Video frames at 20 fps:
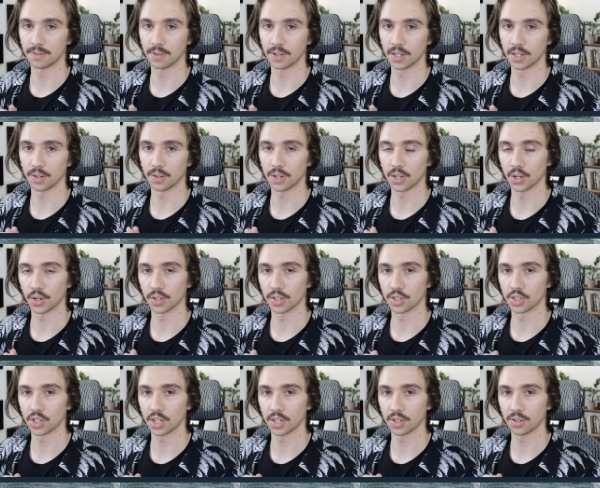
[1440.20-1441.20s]
video here on the
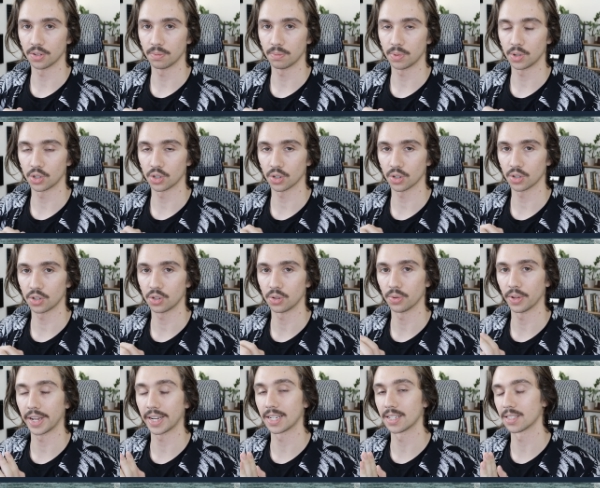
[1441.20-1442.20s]
channel. Be sure to
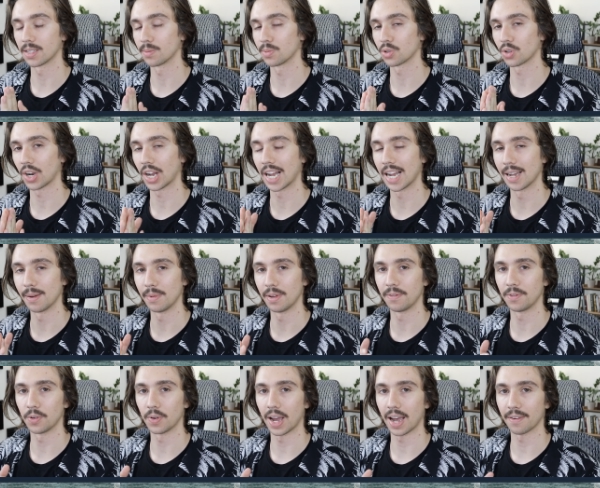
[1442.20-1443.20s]
like and subscribe
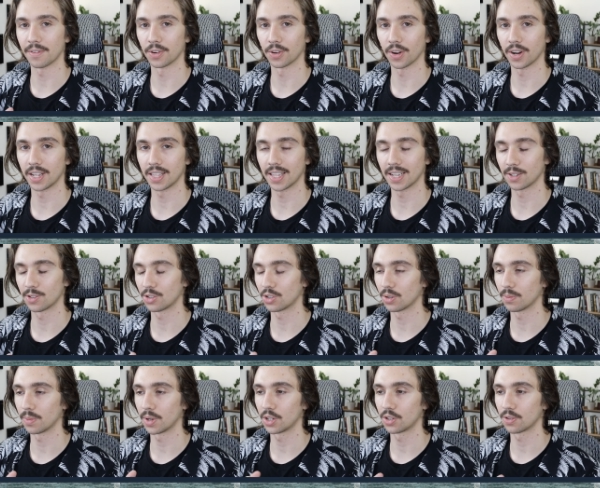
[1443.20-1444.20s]
if you haven't already. Thanks
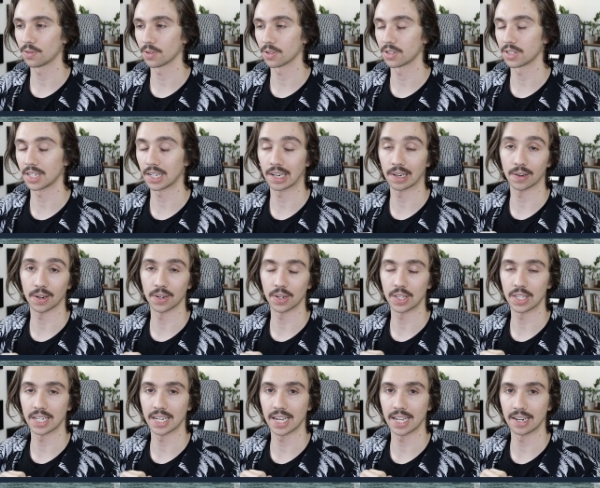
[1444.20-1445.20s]
so much for sticking around
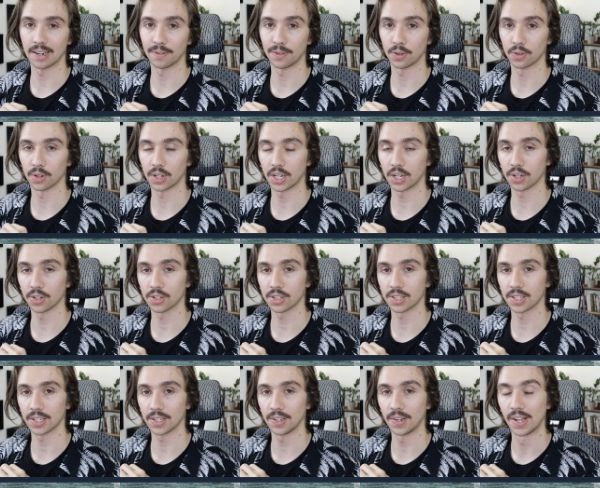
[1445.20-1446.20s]
to the end if you're here
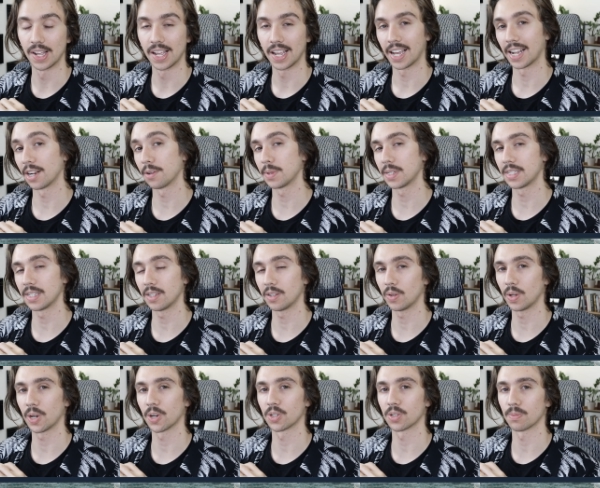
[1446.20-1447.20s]
still, and I'll be seeing
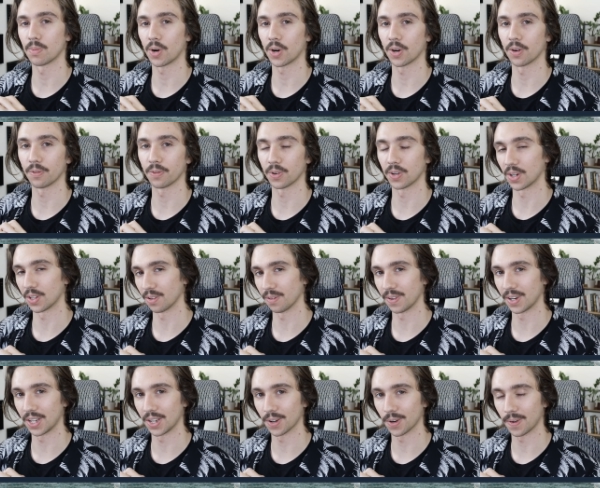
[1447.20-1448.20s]
you here tomorrow for another
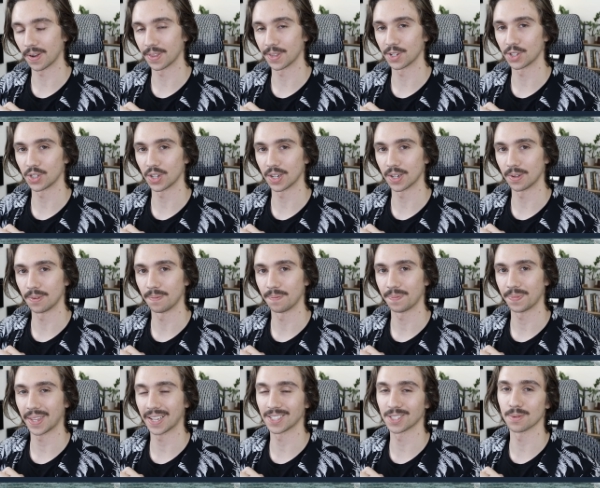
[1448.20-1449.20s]
video on the channel.
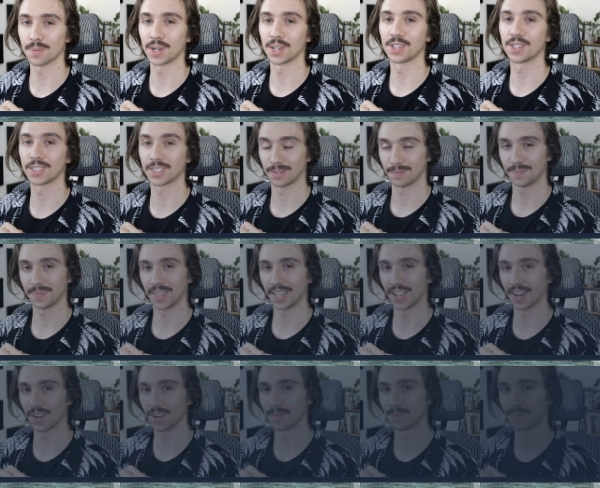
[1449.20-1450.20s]
Thanks so much, later.